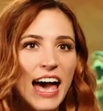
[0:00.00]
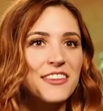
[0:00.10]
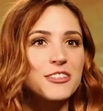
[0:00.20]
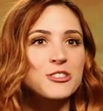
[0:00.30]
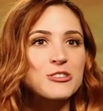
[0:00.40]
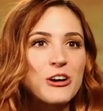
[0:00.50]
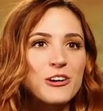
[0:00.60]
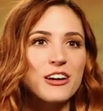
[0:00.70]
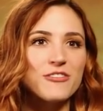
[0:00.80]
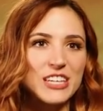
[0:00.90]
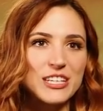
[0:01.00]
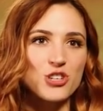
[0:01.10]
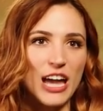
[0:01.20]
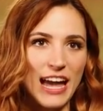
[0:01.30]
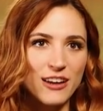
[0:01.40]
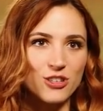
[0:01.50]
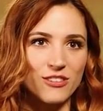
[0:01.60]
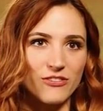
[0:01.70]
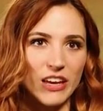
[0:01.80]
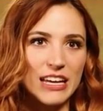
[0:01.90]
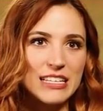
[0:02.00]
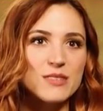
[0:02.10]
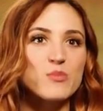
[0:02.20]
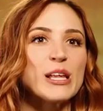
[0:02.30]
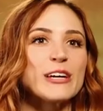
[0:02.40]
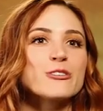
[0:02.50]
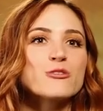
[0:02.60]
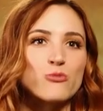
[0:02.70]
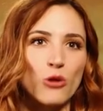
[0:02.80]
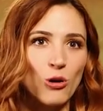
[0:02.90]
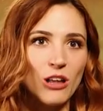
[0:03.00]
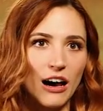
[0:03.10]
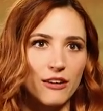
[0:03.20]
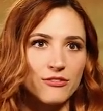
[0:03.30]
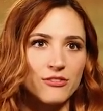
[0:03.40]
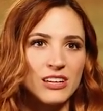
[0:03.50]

At the start of each action phase, players roll off.